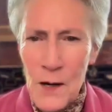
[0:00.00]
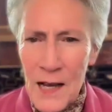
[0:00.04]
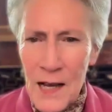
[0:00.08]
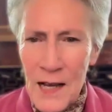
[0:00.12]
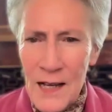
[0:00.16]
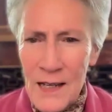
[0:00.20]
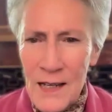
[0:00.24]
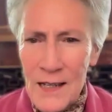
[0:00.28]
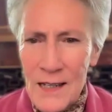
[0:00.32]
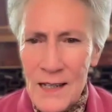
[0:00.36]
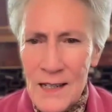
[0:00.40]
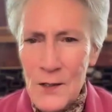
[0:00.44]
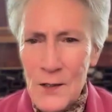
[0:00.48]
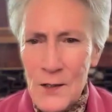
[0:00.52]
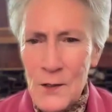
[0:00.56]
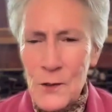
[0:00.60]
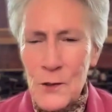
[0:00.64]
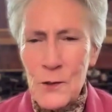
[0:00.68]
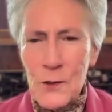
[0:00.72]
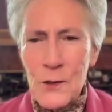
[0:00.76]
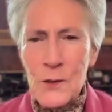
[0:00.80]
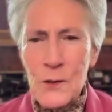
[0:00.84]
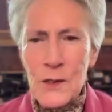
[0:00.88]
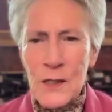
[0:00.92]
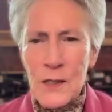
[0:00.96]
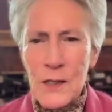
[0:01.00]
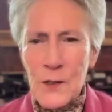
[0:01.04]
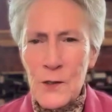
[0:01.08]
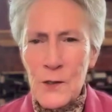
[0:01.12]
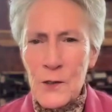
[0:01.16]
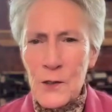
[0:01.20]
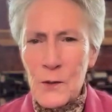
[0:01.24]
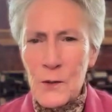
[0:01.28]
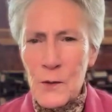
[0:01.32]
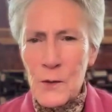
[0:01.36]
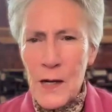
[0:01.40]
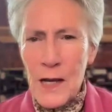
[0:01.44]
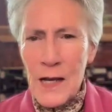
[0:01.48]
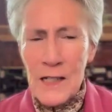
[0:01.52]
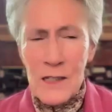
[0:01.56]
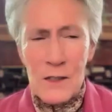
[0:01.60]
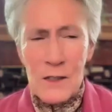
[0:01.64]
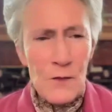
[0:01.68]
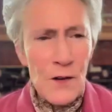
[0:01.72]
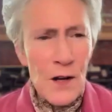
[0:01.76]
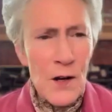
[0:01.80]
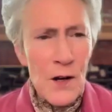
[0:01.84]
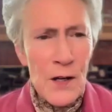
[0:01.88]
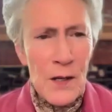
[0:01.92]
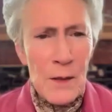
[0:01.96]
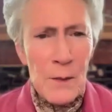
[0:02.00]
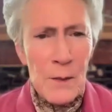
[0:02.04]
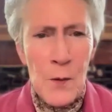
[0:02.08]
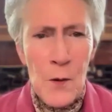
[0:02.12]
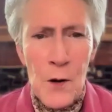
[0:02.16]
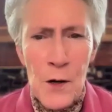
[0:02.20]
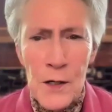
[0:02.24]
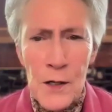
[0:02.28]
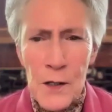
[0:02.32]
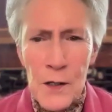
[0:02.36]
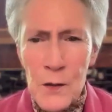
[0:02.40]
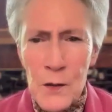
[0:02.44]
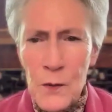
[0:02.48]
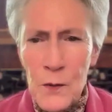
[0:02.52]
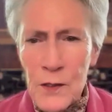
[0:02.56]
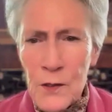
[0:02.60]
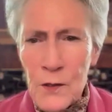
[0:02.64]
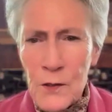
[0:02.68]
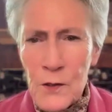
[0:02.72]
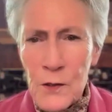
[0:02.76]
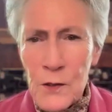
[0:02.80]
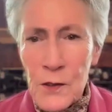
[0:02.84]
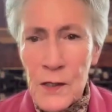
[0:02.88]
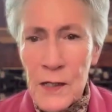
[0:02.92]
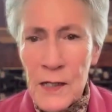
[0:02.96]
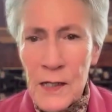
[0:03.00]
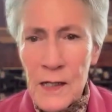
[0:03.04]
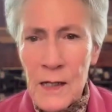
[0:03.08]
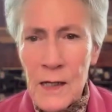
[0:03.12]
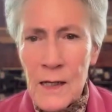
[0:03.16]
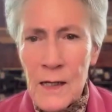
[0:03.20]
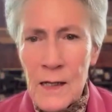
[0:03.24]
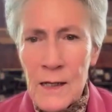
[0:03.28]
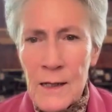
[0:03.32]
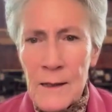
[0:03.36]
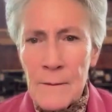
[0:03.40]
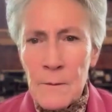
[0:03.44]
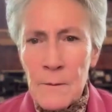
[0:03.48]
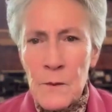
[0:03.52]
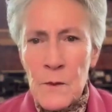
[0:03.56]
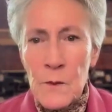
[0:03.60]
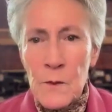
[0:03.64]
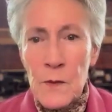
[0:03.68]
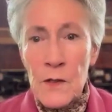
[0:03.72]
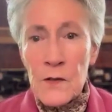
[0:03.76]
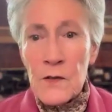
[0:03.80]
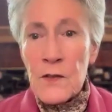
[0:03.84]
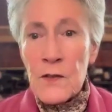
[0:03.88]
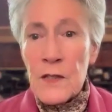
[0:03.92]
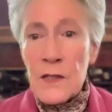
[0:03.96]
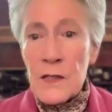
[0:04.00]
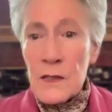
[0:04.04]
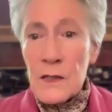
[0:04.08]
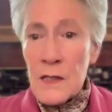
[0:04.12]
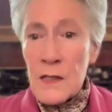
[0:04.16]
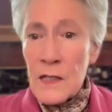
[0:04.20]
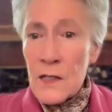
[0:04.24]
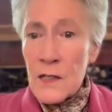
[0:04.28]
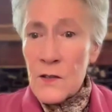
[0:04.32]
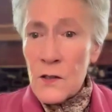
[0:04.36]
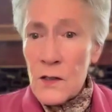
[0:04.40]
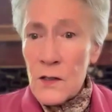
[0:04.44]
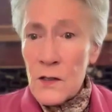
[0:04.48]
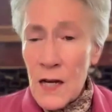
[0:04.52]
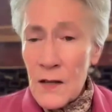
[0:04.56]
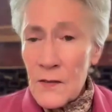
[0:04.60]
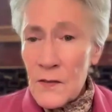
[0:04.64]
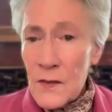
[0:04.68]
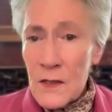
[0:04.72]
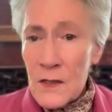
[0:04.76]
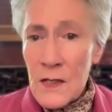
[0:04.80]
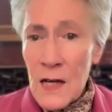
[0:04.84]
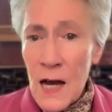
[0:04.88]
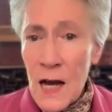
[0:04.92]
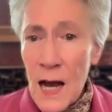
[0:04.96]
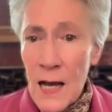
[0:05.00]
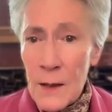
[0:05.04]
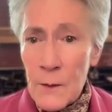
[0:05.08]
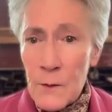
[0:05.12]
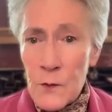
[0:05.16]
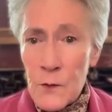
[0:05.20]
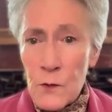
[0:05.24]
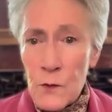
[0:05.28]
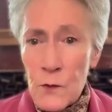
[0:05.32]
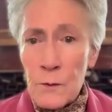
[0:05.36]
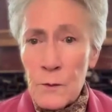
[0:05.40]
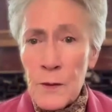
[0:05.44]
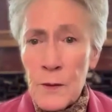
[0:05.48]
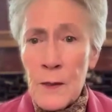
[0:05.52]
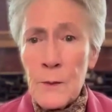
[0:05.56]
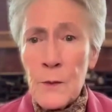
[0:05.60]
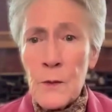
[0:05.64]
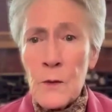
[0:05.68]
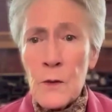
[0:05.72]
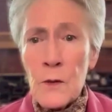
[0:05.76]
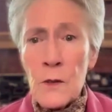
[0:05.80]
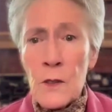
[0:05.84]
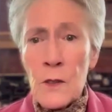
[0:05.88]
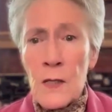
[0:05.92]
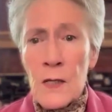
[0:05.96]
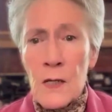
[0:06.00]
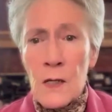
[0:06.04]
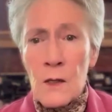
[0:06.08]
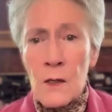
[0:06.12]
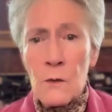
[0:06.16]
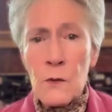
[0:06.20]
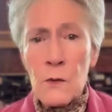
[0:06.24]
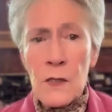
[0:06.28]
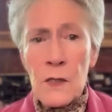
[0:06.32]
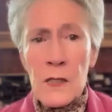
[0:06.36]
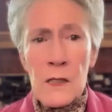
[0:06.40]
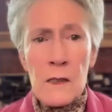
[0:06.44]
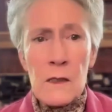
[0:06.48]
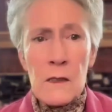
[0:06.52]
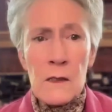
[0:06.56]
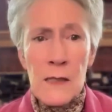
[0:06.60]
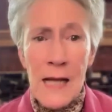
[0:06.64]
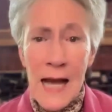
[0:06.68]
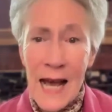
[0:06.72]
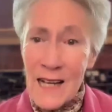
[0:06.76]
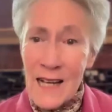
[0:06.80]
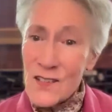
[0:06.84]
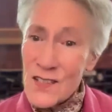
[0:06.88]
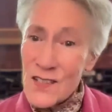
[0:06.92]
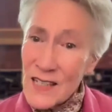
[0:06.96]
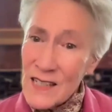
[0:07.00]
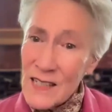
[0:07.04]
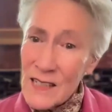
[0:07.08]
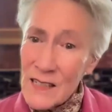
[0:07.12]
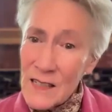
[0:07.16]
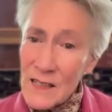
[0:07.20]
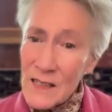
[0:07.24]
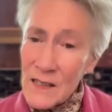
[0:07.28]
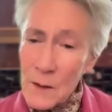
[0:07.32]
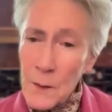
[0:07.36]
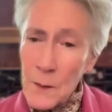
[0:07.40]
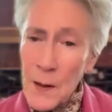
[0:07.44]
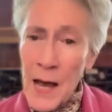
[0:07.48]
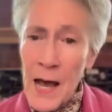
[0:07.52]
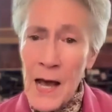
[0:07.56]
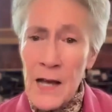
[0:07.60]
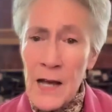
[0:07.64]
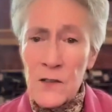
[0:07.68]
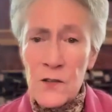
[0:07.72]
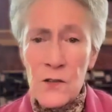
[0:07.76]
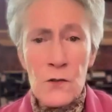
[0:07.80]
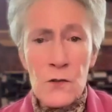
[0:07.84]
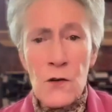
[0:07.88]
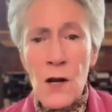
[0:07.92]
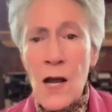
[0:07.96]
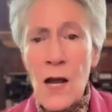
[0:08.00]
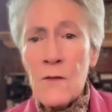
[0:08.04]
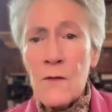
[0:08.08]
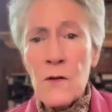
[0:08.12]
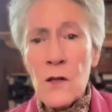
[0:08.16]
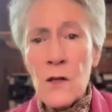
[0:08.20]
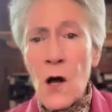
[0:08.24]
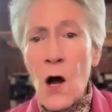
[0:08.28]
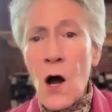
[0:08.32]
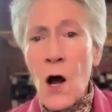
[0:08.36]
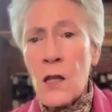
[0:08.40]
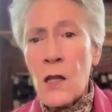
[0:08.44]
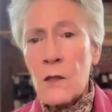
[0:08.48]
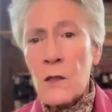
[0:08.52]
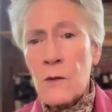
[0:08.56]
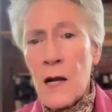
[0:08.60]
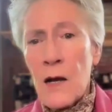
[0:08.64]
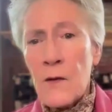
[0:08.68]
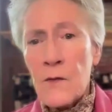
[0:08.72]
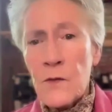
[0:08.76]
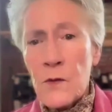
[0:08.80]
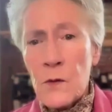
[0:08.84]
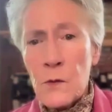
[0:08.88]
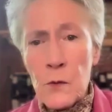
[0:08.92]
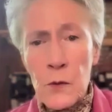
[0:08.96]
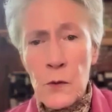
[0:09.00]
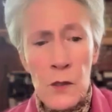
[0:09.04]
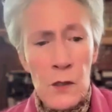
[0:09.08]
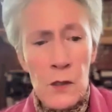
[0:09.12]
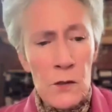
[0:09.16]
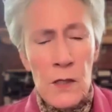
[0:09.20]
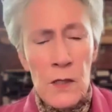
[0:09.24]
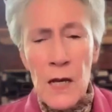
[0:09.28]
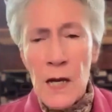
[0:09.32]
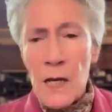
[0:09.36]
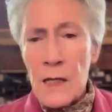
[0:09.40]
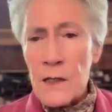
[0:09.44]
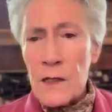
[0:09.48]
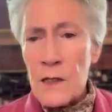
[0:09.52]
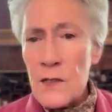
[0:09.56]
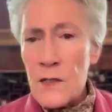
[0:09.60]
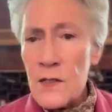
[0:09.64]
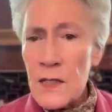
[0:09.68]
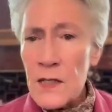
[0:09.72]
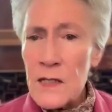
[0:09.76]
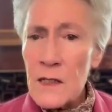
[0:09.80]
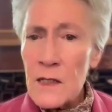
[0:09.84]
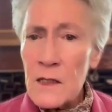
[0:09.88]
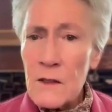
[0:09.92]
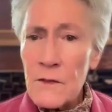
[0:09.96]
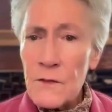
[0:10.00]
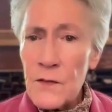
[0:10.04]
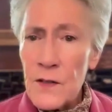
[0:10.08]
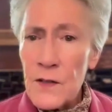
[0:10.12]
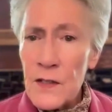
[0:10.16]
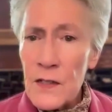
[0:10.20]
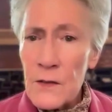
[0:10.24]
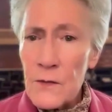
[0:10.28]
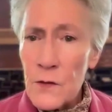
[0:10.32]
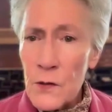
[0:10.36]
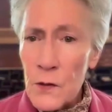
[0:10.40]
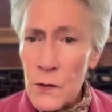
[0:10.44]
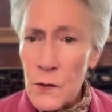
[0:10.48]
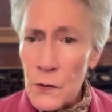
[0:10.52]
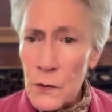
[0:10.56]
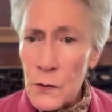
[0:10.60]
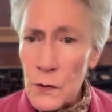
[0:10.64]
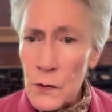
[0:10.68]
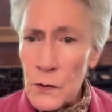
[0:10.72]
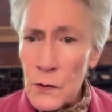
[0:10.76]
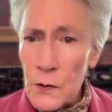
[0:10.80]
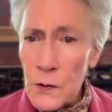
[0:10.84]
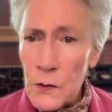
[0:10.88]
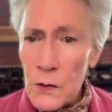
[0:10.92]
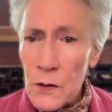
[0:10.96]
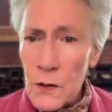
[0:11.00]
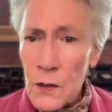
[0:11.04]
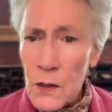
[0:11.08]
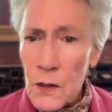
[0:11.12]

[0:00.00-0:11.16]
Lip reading: way, you do it your way. It's very important what you're doing, because these are not the times when people will, as they did in the past, travel all around the world to sit at the feet of a guru